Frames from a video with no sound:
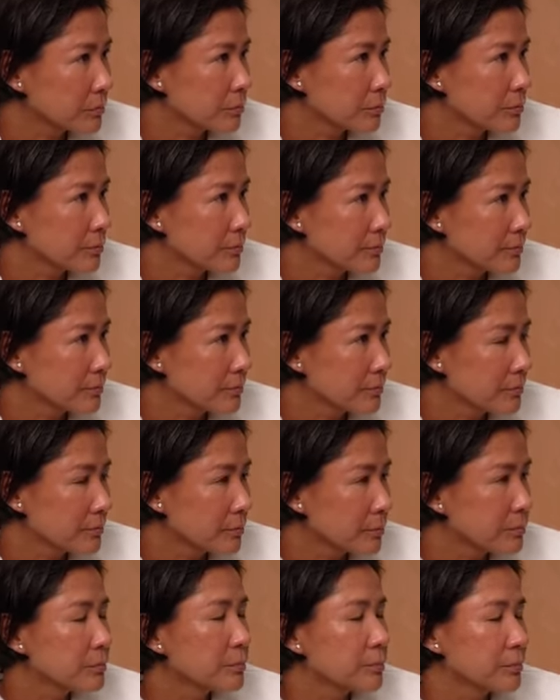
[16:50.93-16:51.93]

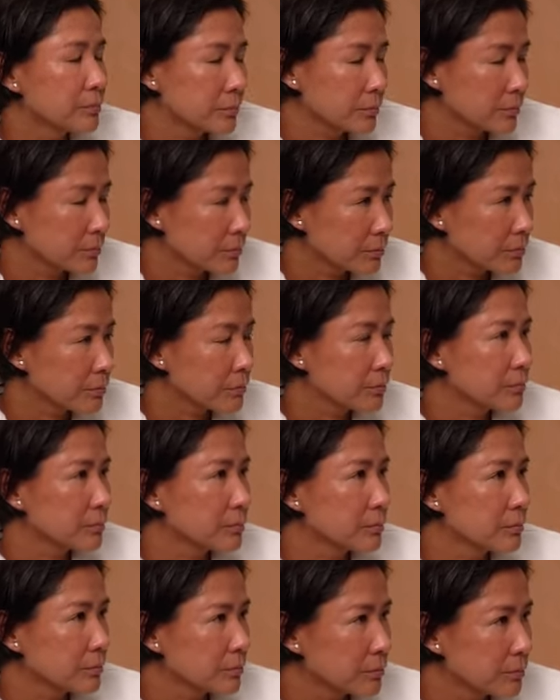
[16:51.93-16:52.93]

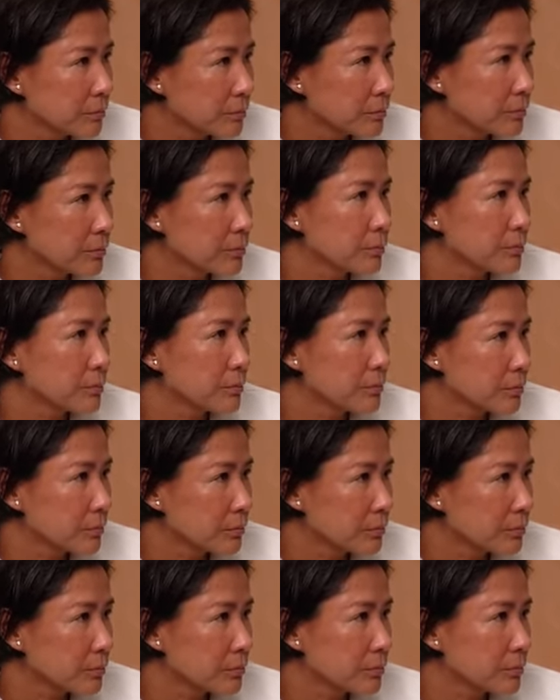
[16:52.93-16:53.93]

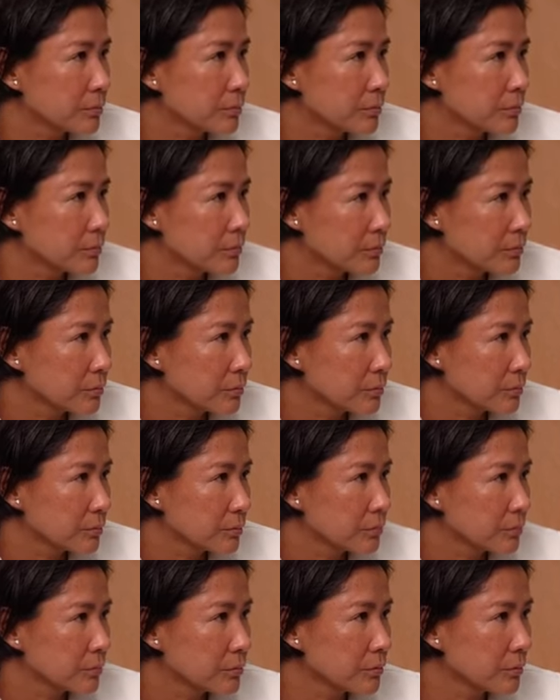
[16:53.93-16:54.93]

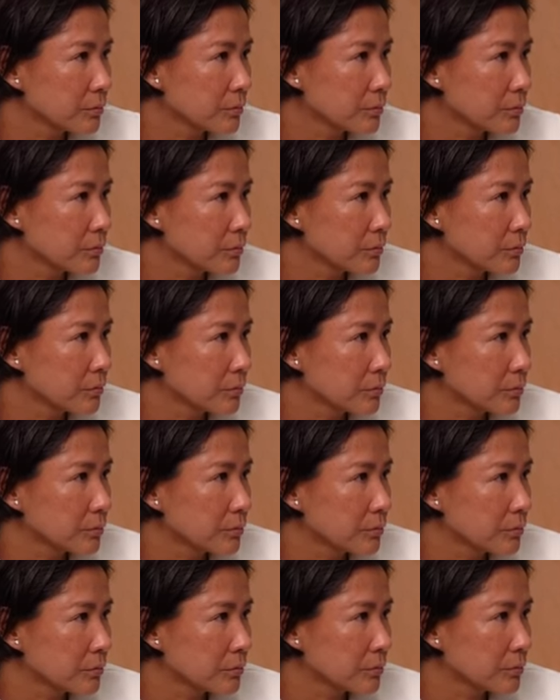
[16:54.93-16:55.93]

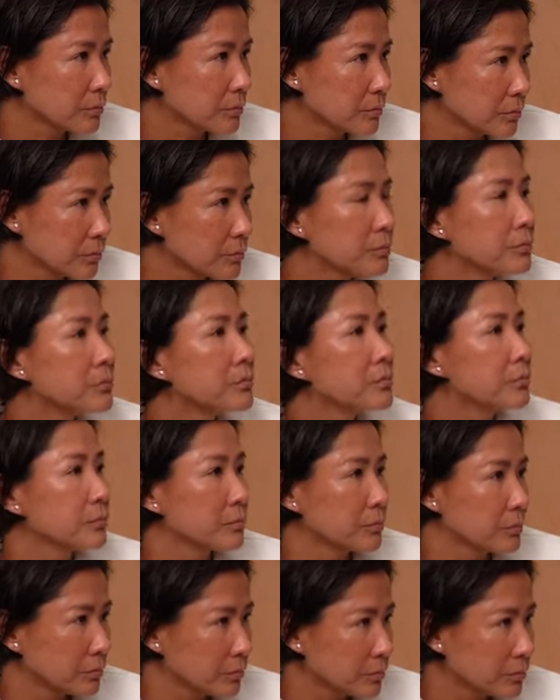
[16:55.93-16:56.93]

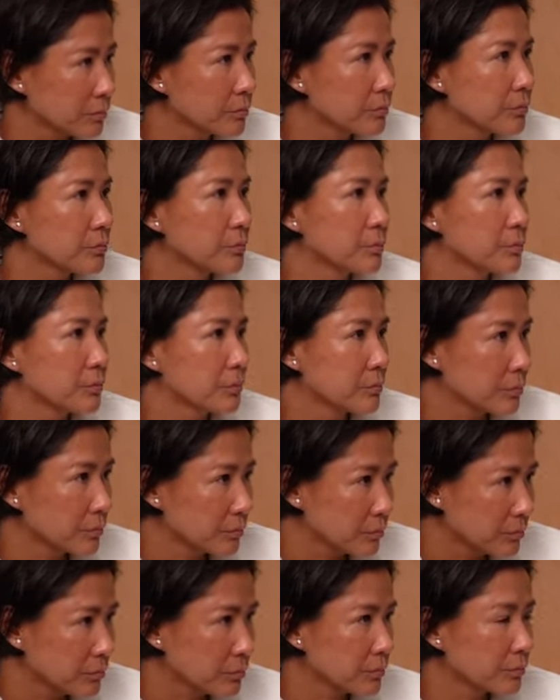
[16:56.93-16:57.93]

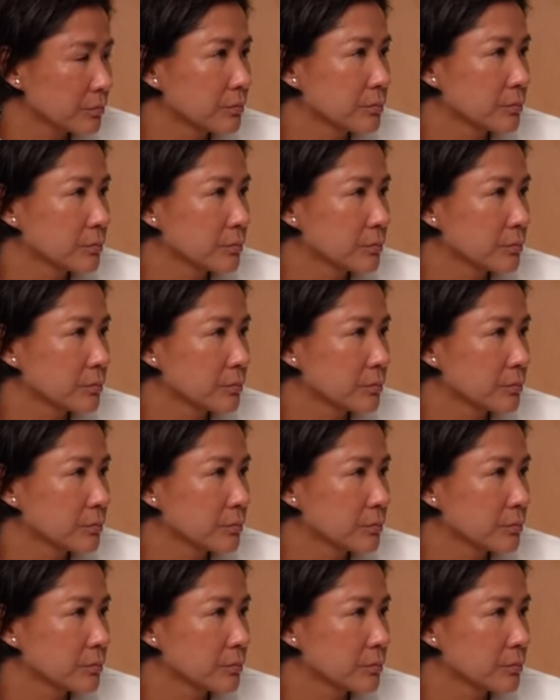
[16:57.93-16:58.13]
(not speaking)